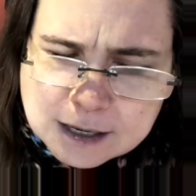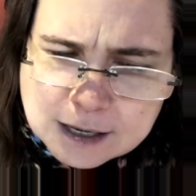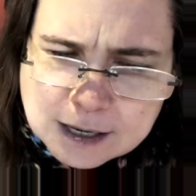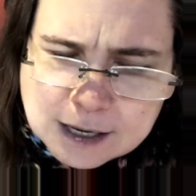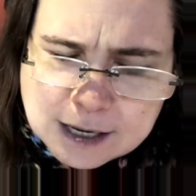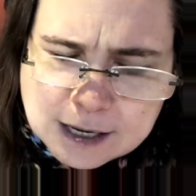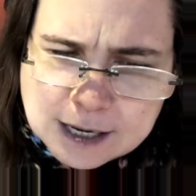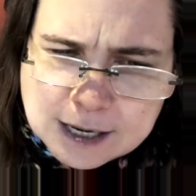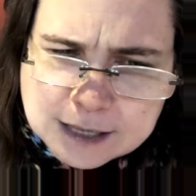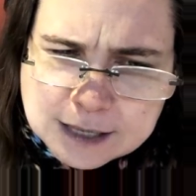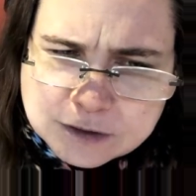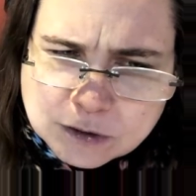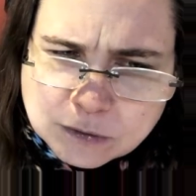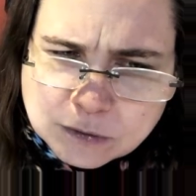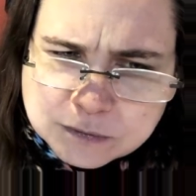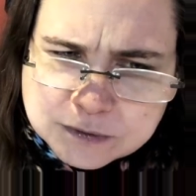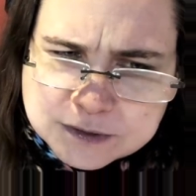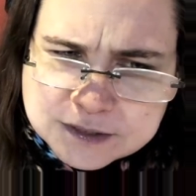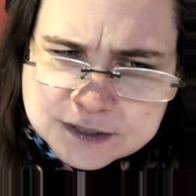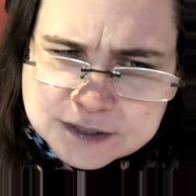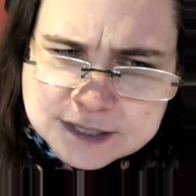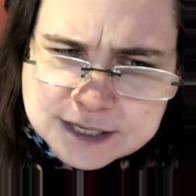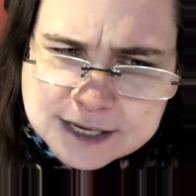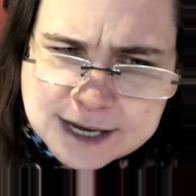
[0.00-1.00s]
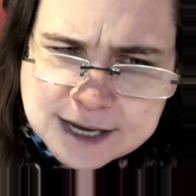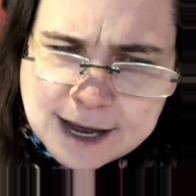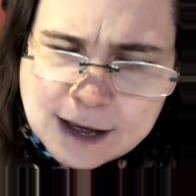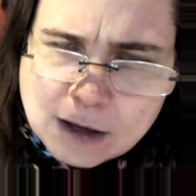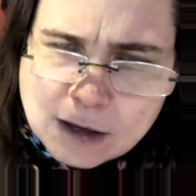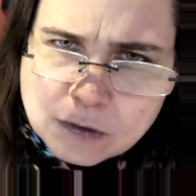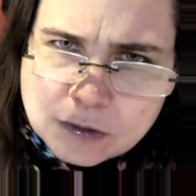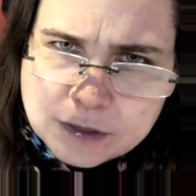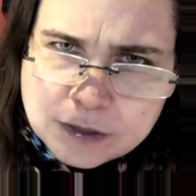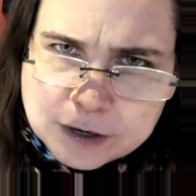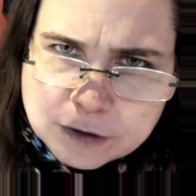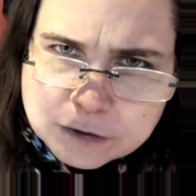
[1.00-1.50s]
I don't see how
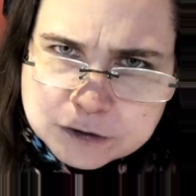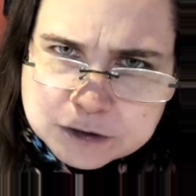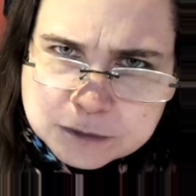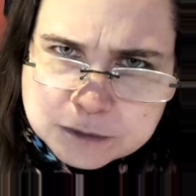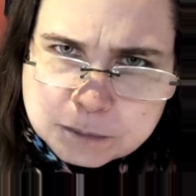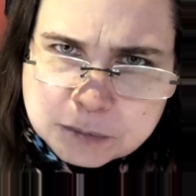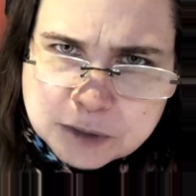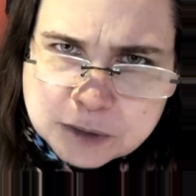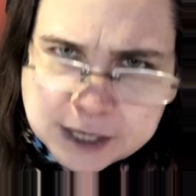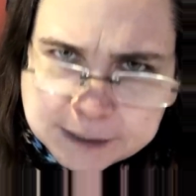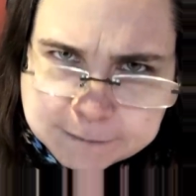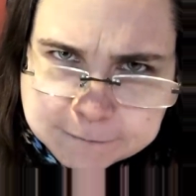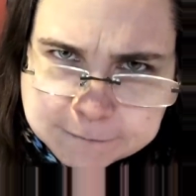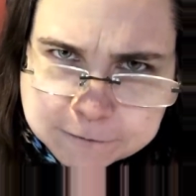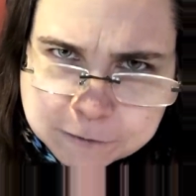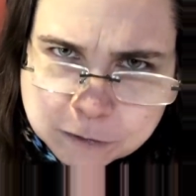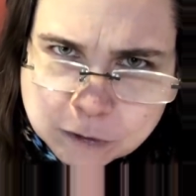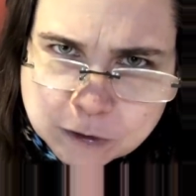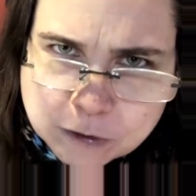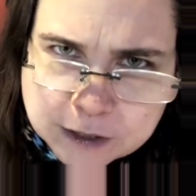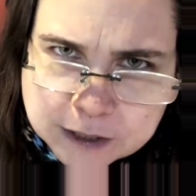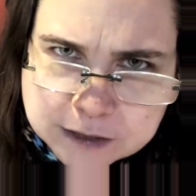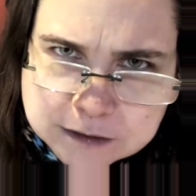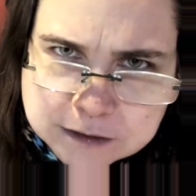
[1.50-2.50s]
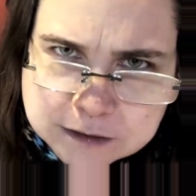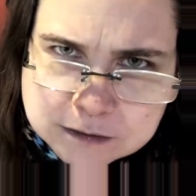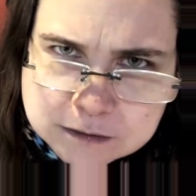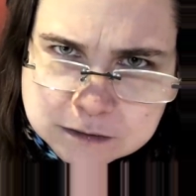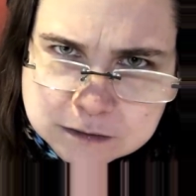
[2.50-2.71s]
they're to blame for it,